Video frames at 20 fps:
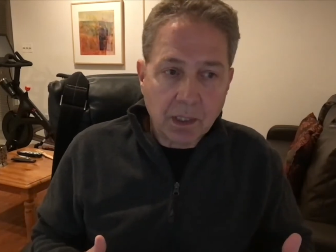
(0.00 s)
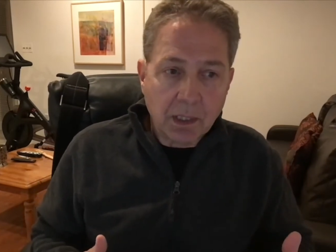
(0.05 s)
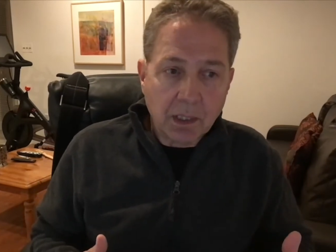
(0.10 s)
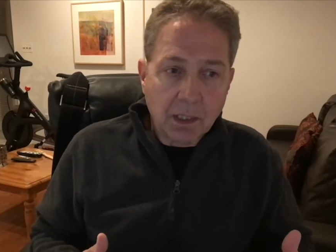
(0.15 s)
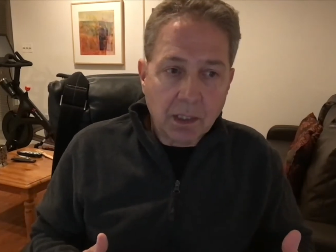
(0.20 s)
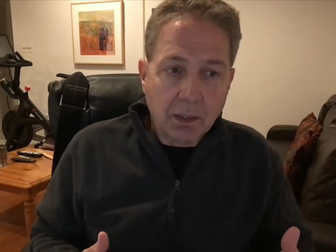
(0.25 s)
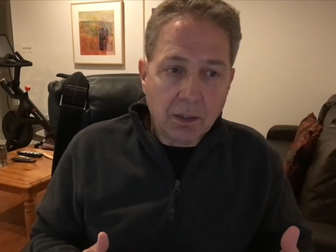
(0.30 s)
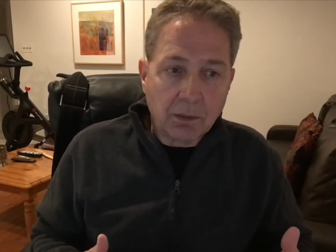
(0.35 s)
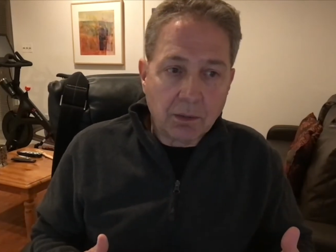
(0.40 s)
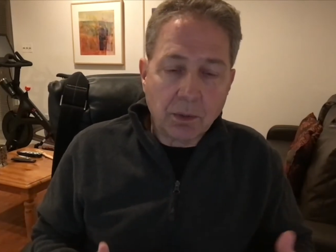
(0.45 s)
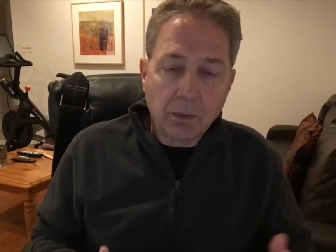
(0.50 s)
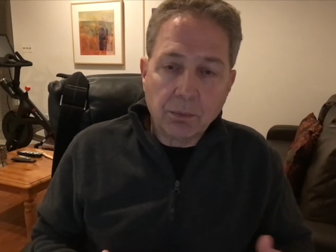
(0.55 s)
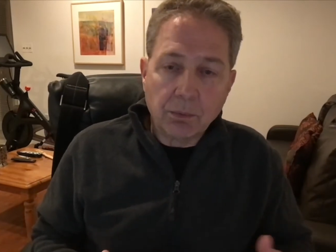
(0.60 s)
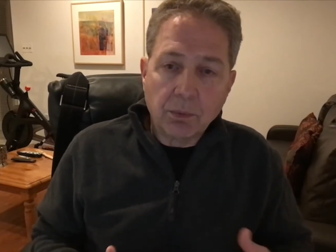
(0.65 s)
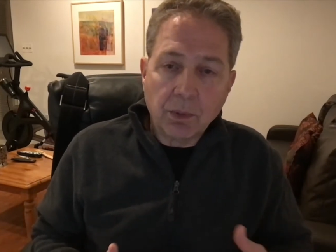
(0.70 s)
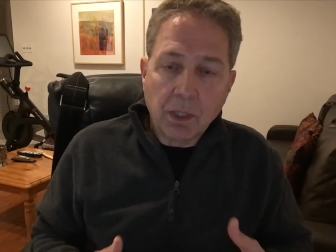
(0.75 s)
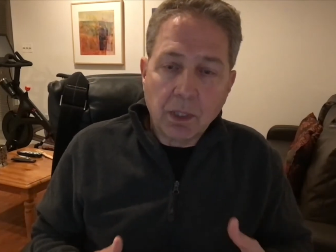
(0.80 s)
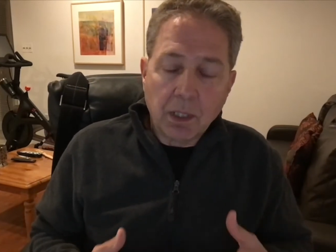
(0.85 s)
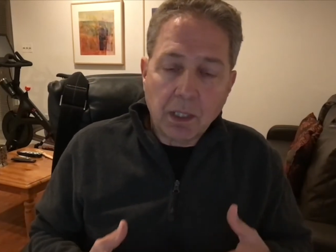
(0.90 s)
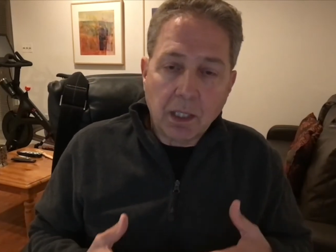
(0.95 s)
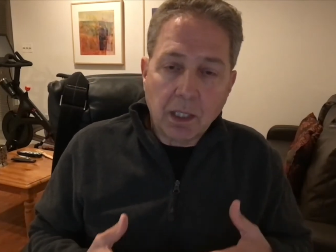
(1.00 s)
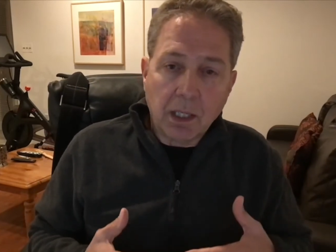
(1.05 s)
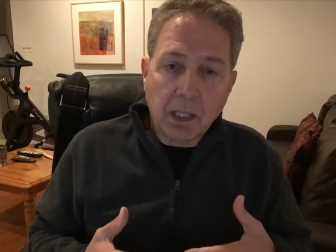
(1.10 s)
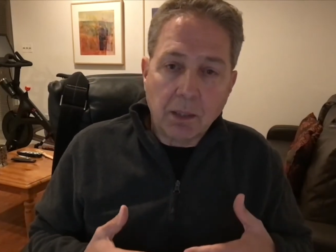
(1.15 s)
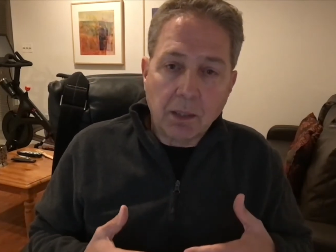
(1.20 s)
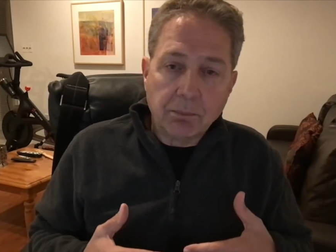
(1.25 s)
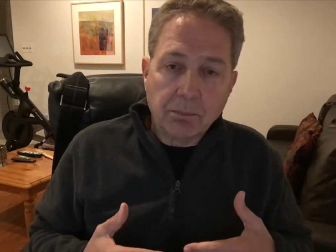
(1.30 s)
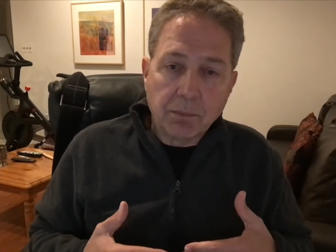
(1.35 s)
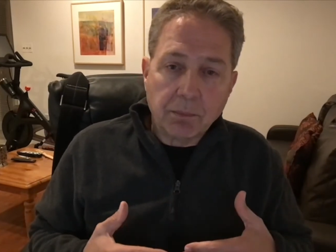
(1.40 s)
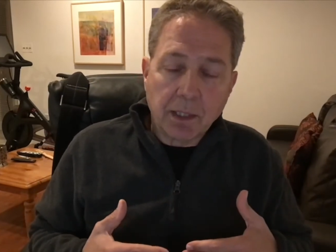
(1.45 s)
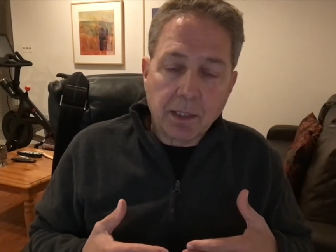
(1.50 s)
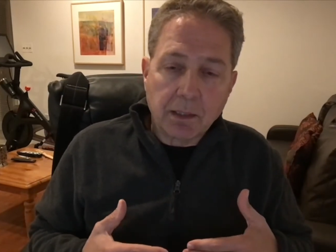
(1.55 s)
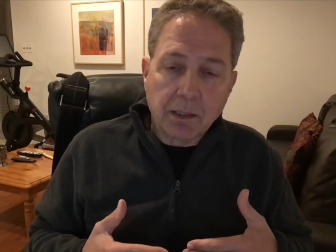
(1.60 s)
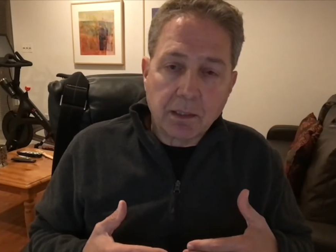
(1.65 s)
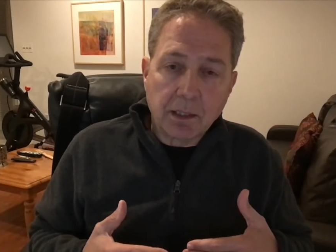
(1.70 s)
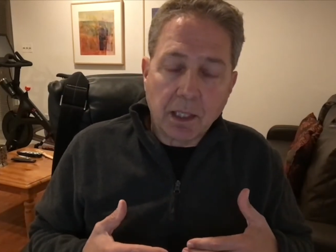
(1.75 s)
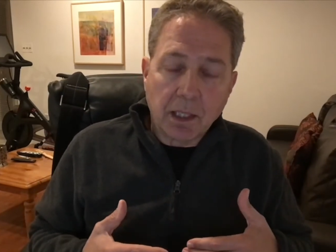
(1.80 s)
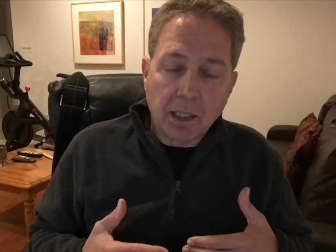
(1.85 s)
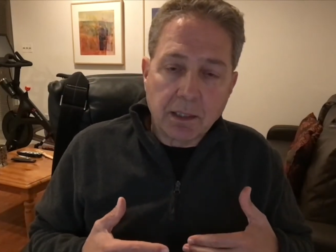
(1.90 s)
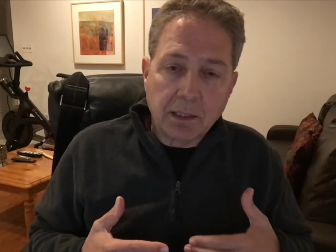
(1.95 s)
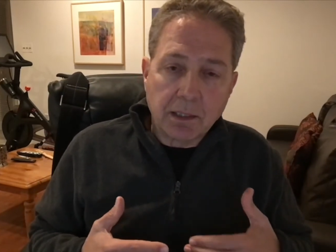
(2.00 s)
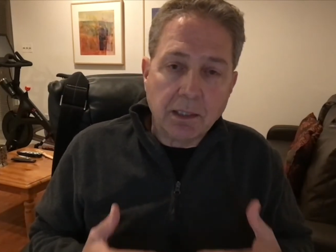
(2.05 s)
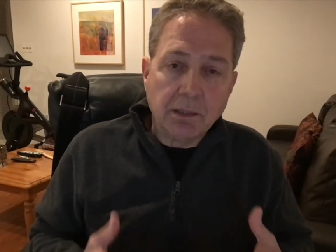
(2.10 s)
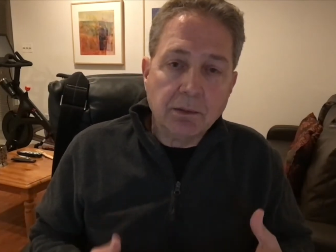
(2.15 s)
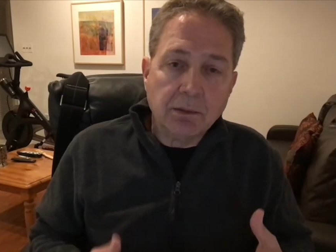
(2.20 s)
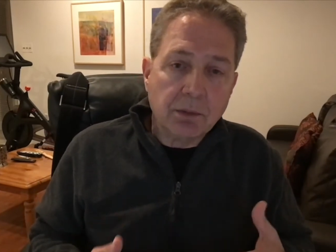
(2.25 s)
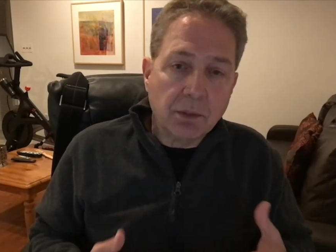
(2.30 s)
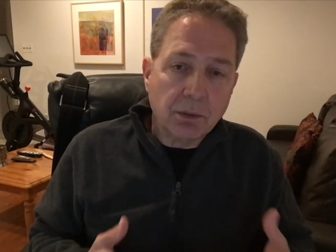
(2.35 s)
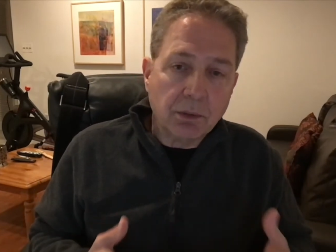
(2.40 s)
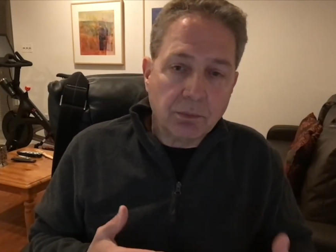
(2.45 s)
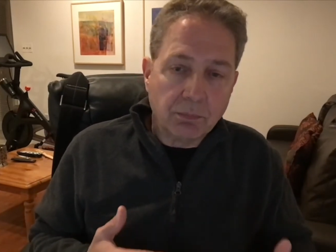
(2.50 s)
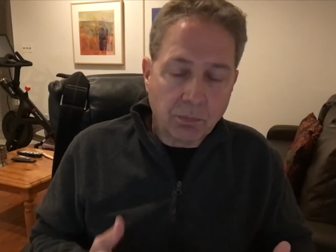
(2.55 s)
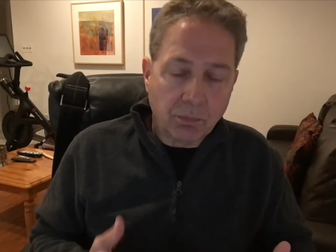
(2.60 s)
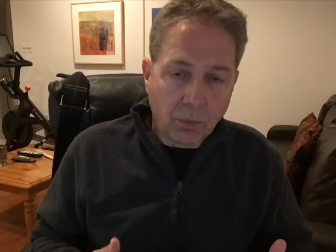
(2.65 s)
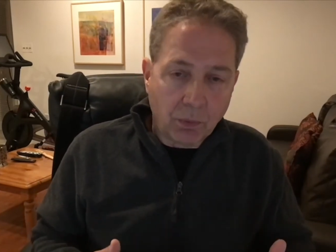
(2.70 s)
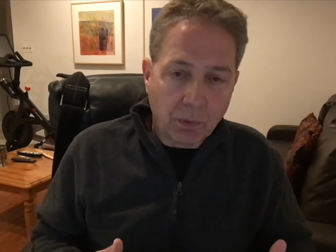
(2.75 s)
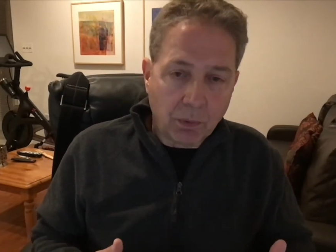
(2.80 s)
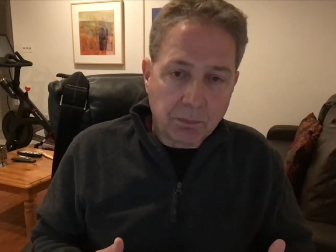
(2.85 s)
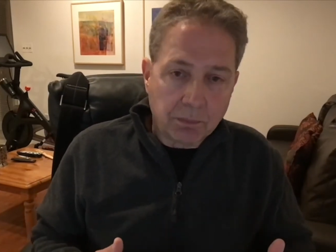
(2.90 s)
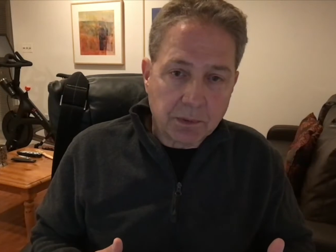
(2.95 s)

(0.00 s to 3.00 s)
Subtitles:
Although I didn't do the forms,